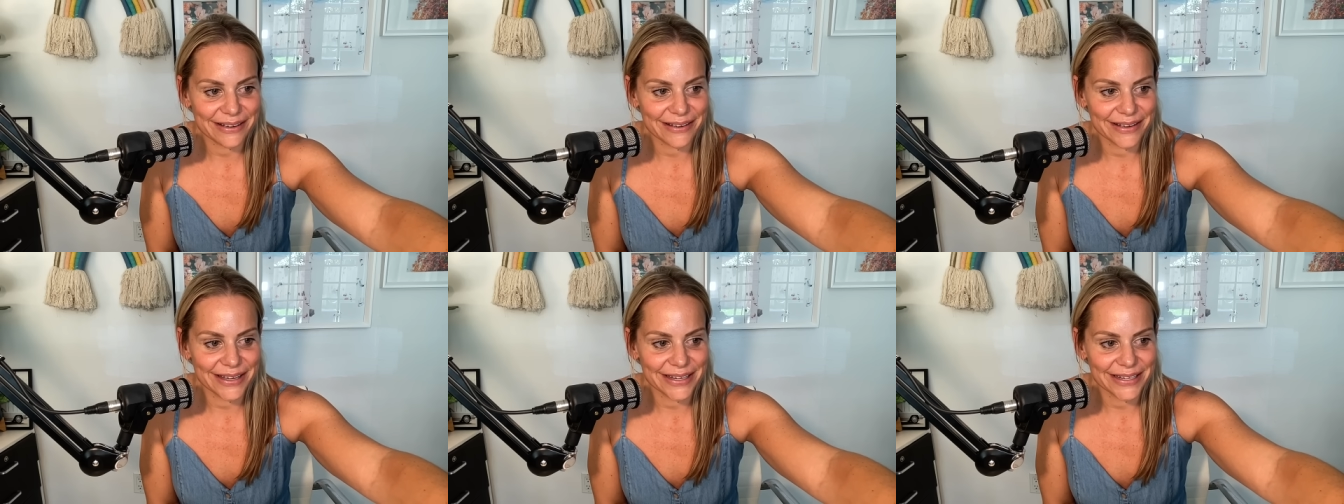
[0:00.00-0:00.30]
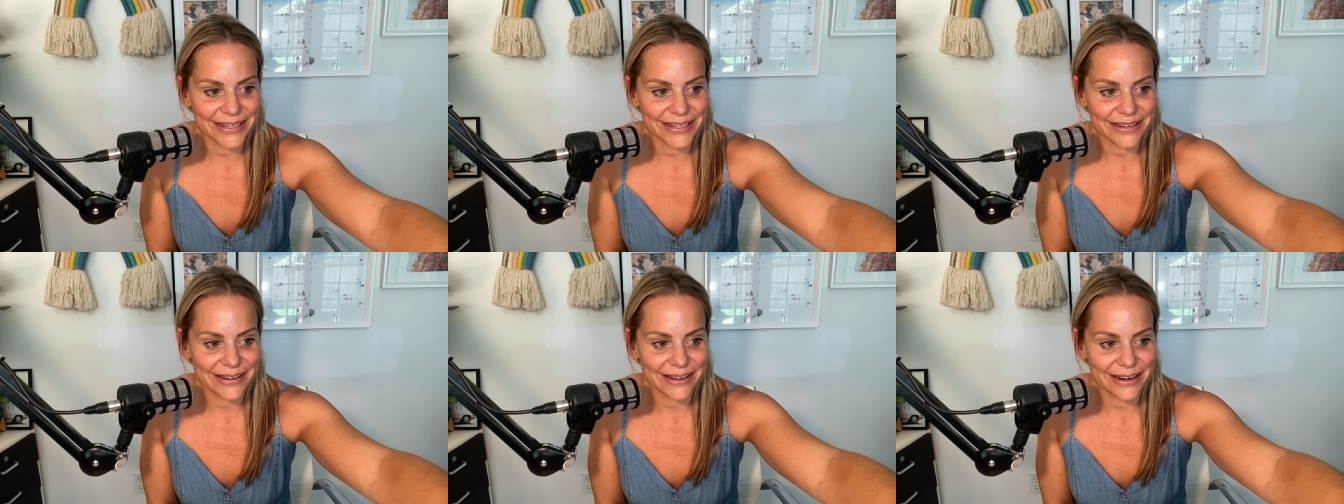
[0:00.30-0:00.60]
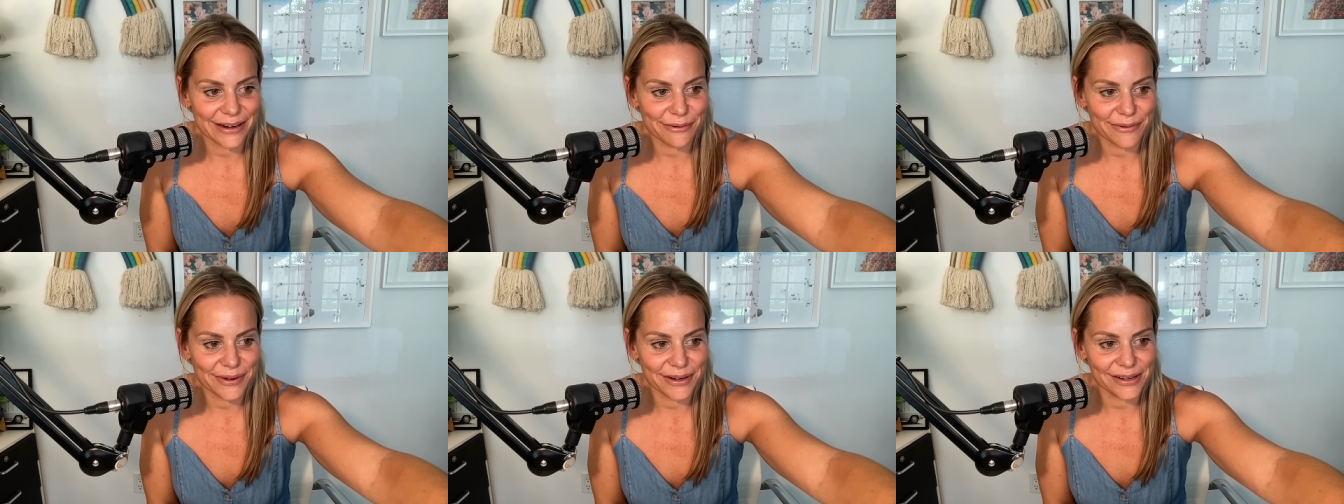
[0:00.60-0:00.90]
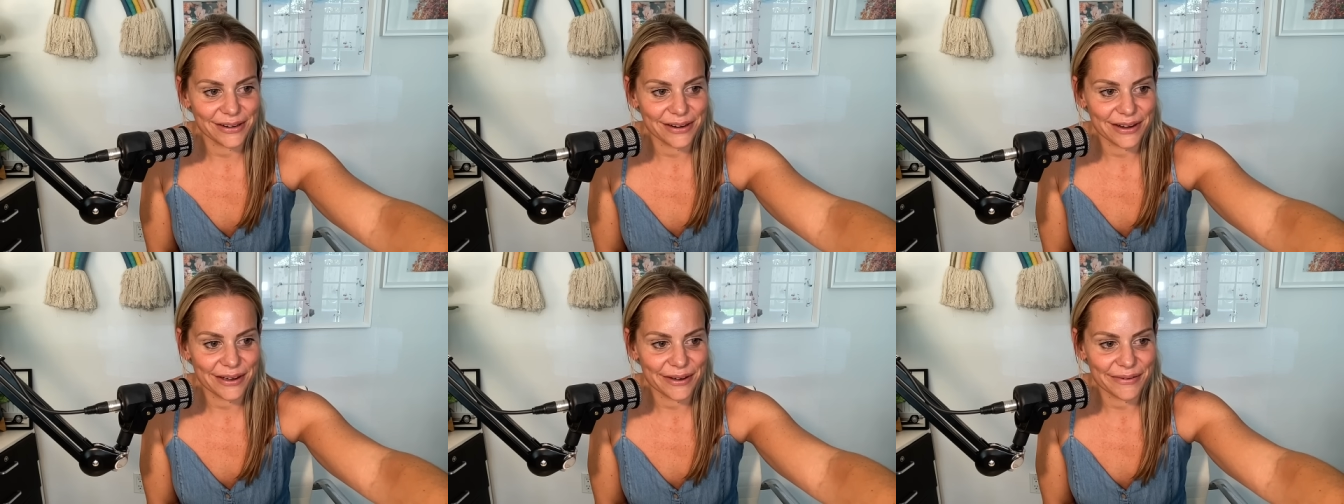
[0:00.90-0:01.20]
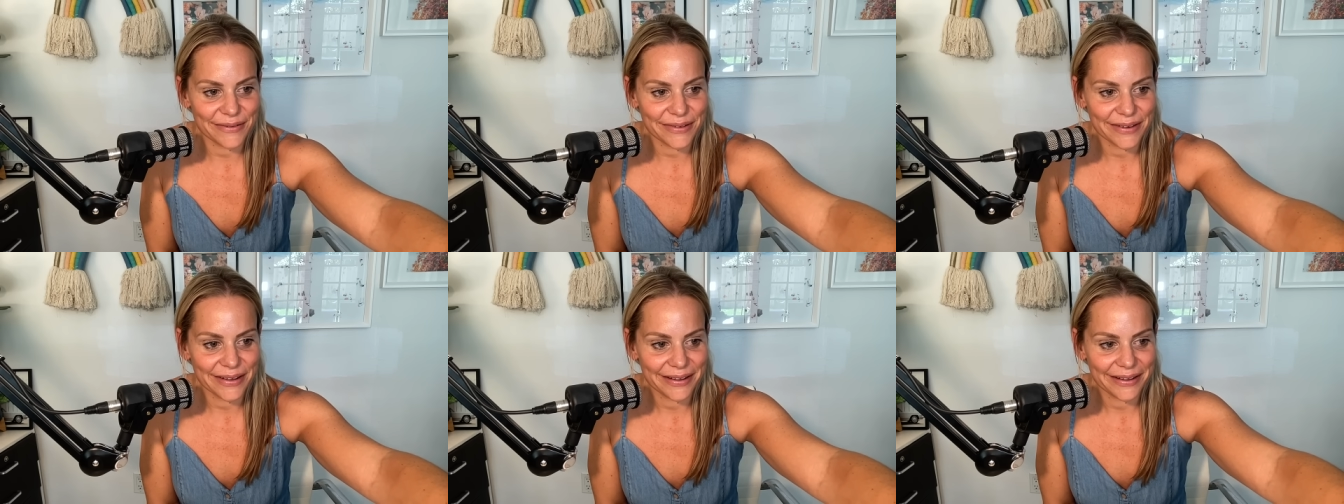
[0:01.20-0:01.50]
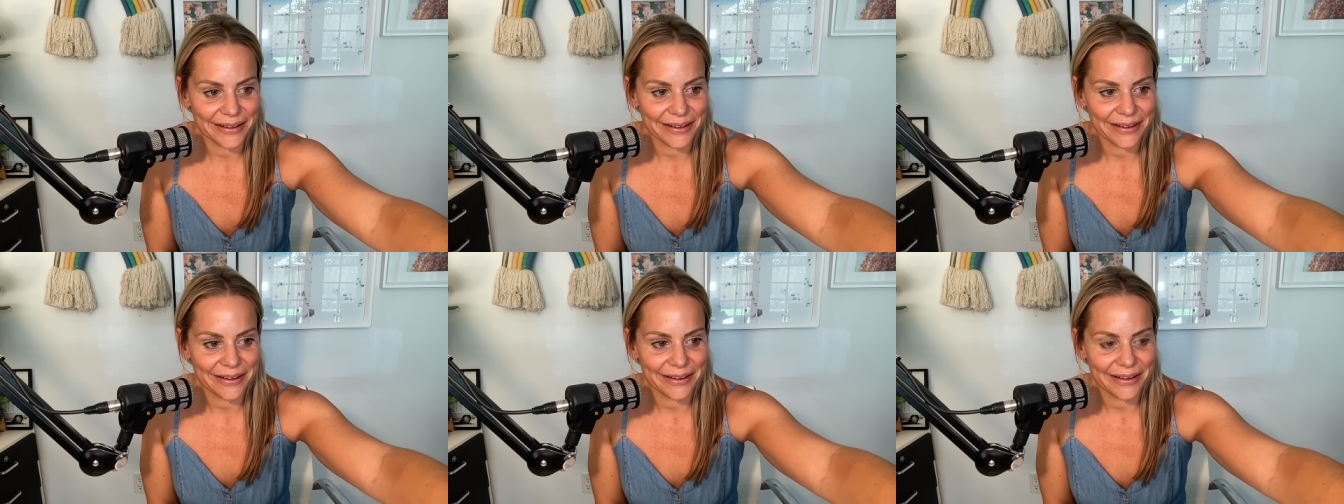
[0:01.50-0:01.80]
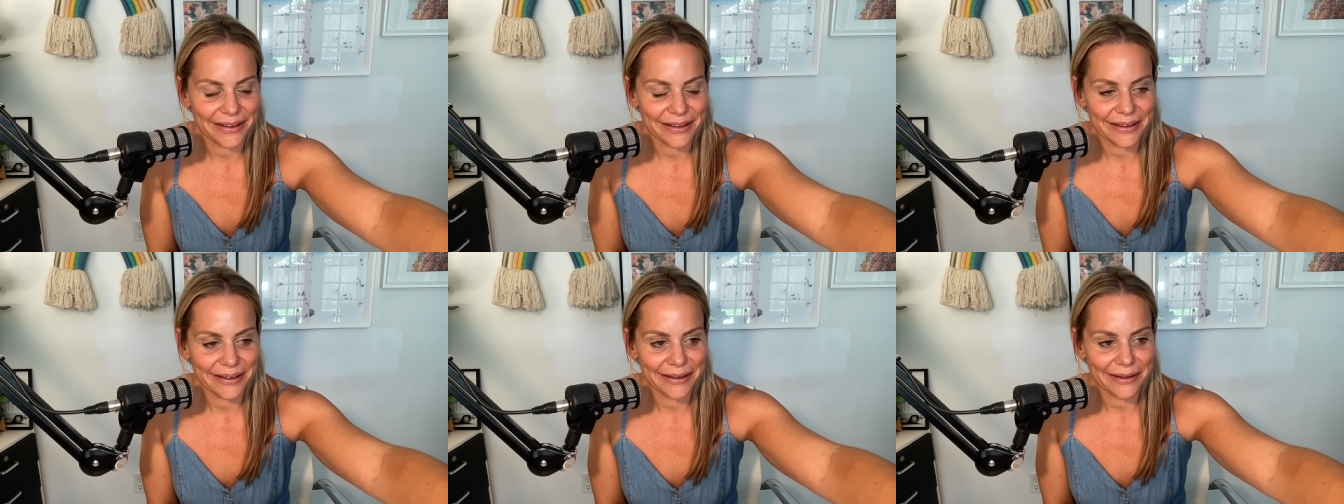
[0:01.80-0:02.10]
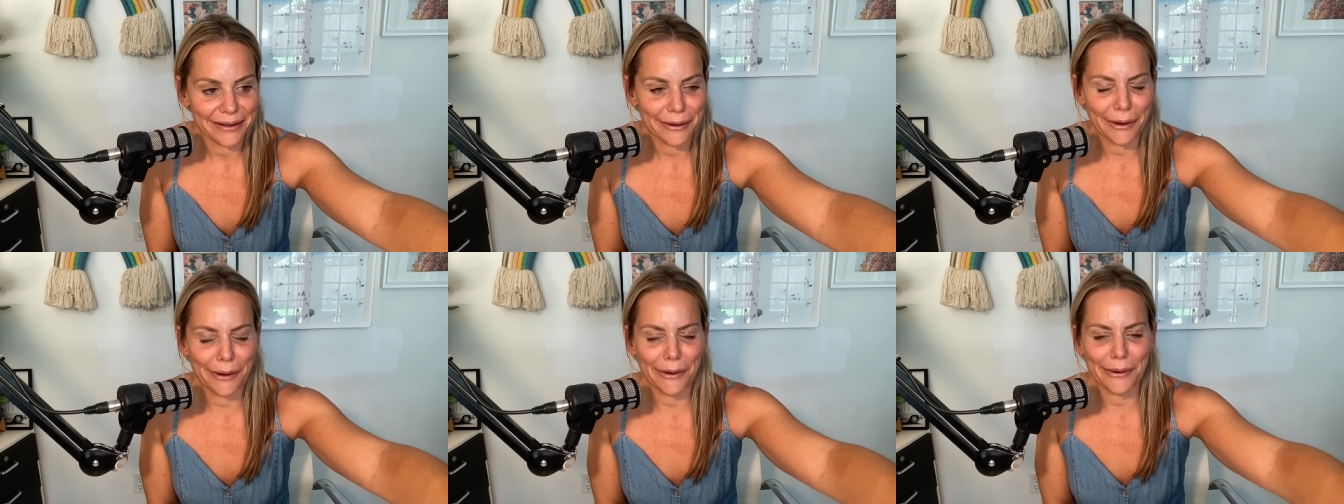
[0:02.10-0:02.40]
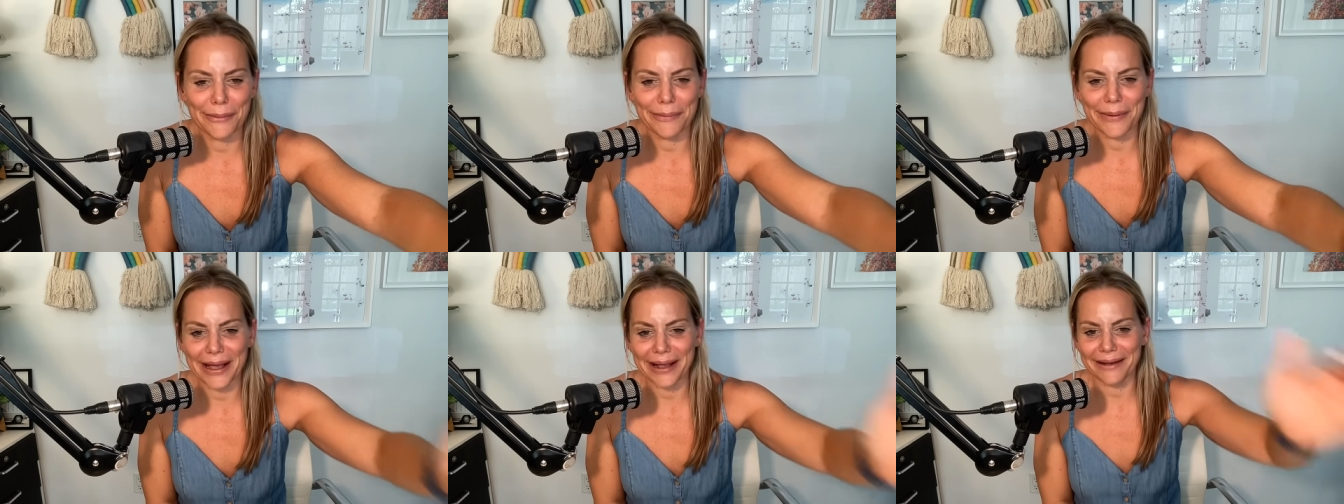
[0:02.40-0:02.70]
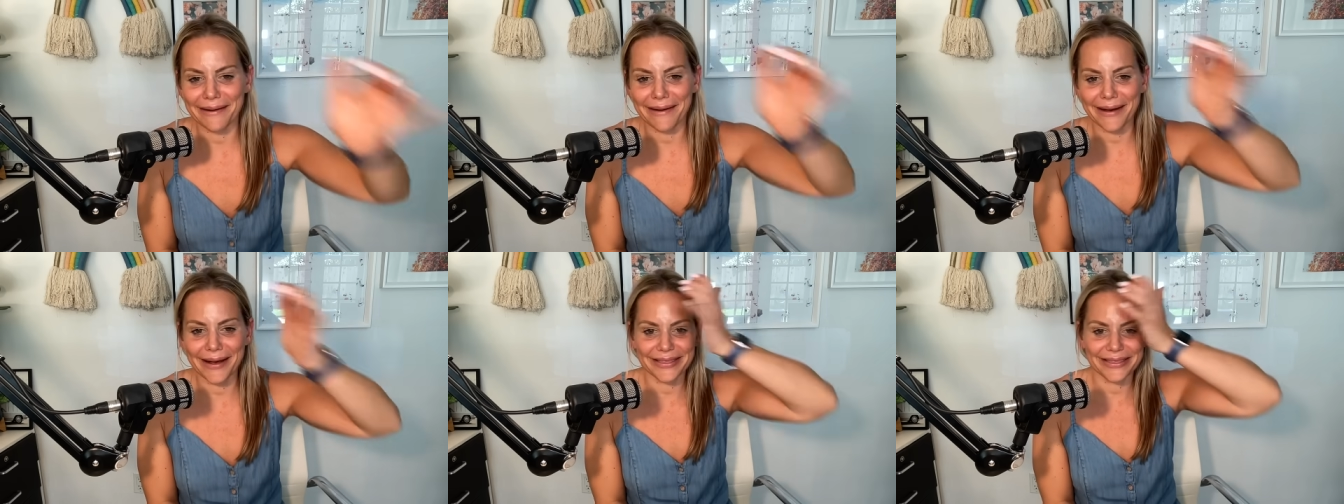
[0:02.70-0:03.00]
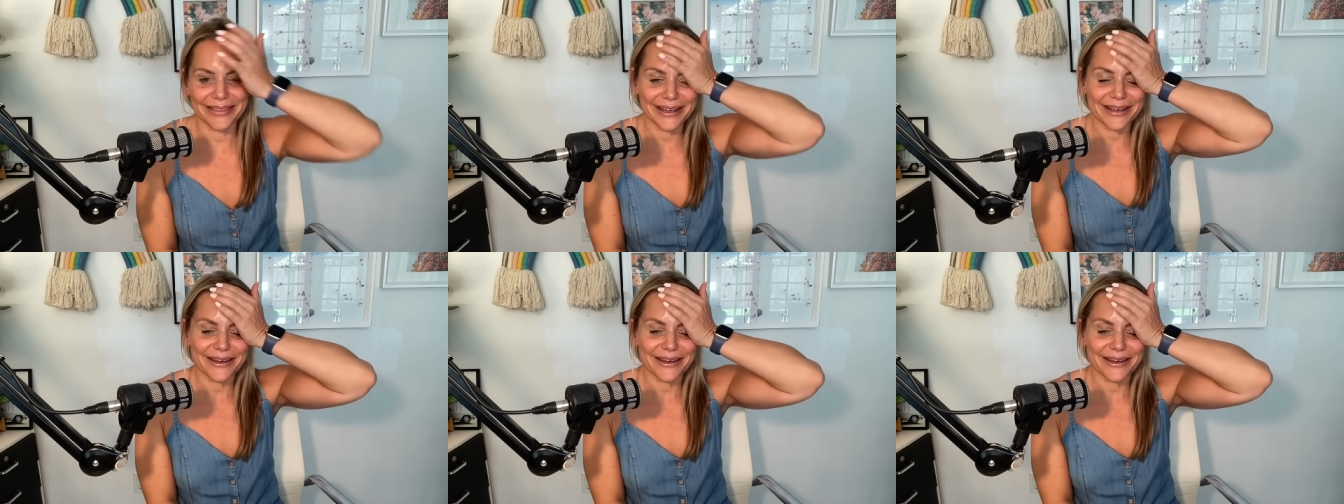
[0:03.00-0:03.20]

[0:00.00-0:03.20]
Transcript: Gosh, I don't want to know. Oh my God, the